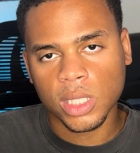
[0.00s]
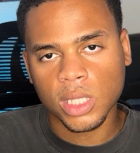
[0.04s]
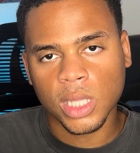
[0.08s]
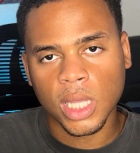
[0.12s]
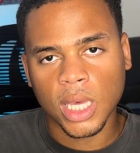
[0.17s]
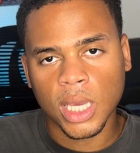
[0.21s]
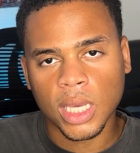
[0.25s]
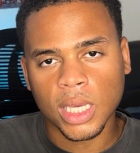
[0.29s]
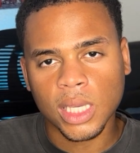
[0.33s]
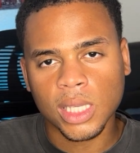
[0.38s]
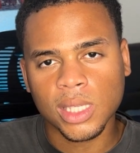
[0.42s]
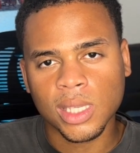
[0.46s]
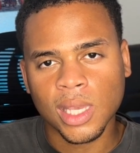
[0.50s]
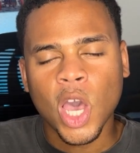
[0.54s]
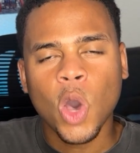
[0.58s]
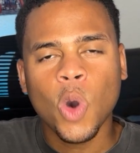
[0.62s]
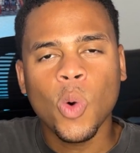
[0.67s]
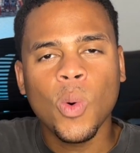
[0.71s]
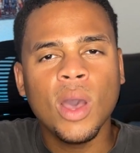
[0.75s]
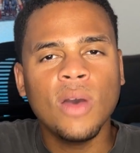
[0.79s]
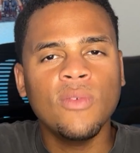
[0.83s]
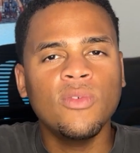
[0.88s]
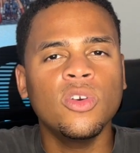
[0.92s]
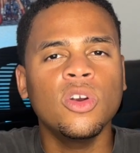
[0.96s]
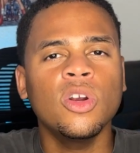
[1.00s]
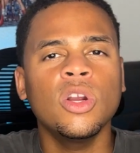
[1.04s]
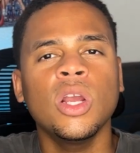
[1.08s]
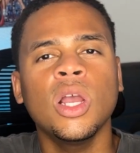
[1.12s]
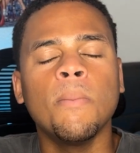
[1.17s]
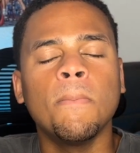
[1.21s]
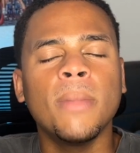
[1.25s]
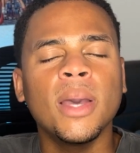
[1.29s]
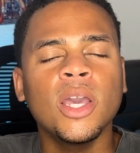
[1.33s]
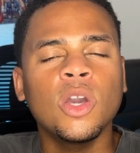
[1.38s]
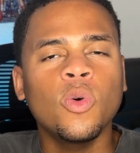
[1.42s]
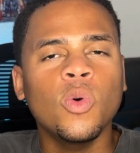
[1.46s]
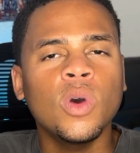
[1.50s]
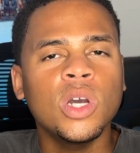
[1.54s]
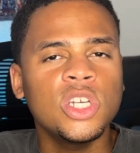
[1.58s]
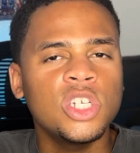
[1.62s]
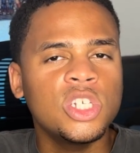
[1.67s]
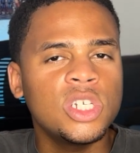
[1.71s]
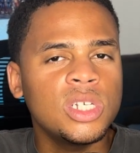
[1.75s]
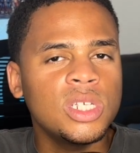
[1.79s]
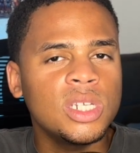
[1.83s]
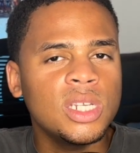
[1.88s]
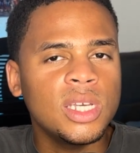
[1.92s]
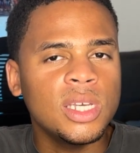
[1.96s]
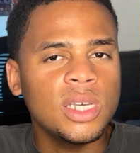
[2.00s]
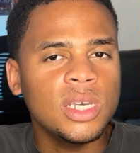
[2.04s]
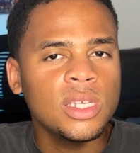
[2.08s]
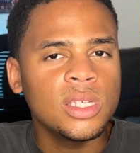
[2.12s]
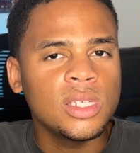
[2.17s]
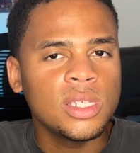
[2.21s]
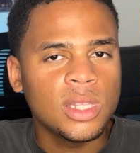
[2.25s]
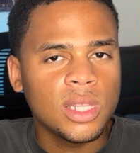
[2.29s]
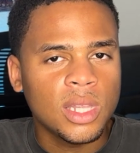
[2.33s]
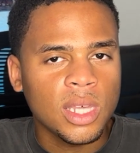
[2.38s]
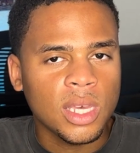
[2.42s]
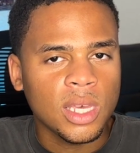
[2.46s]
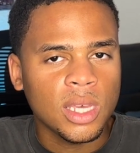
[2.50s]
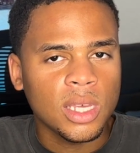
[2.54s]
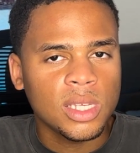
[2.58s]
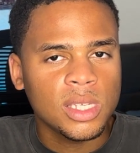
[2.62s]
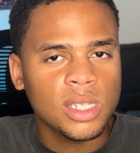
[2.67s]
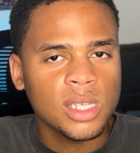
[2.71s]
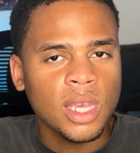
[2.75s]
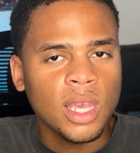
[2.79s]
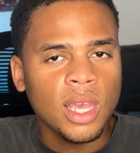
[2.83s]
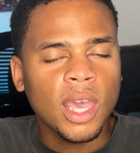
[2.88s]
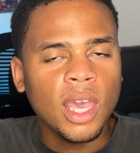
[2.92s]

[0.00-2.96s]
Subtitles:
things. However, my question is this.